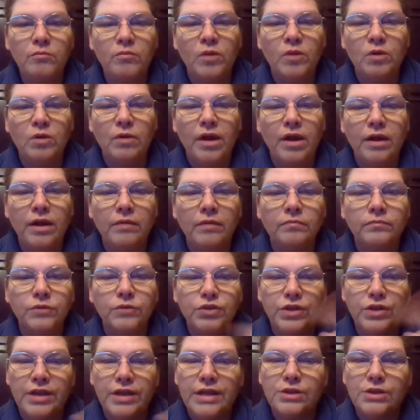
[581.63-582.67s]
Right?
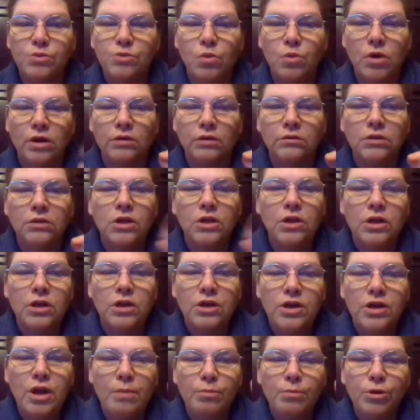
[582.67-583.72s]
So that's one.
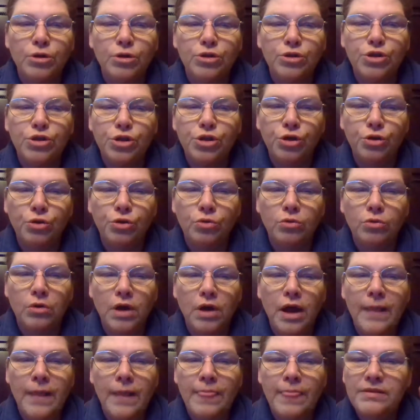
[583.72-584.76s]
Number two,
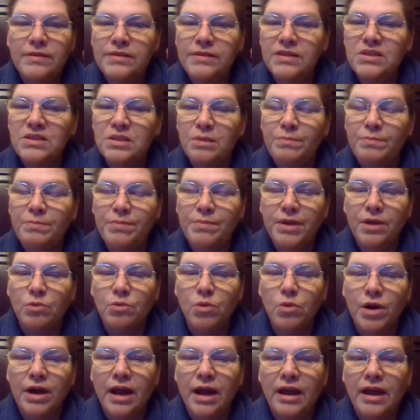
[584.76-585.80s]
and this is the big
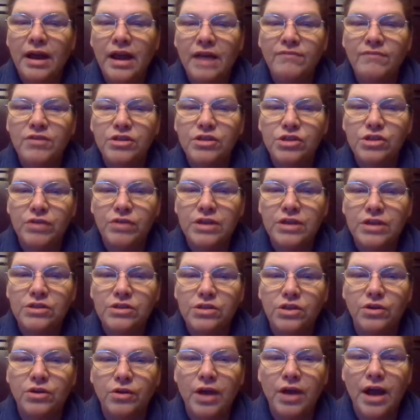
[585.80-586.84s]
one I have to stress
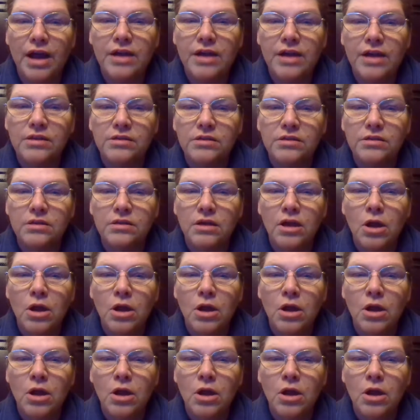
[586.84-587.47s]
to you guys.